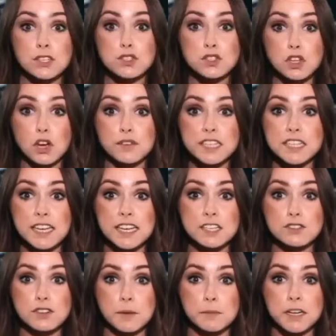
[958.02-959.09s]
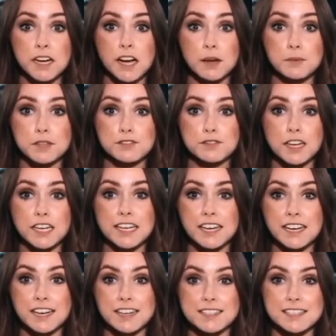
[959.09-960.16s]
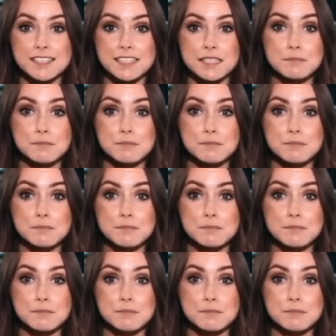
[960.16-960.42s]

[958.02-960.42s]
Sorry to interrupt the guy with the funny glasses,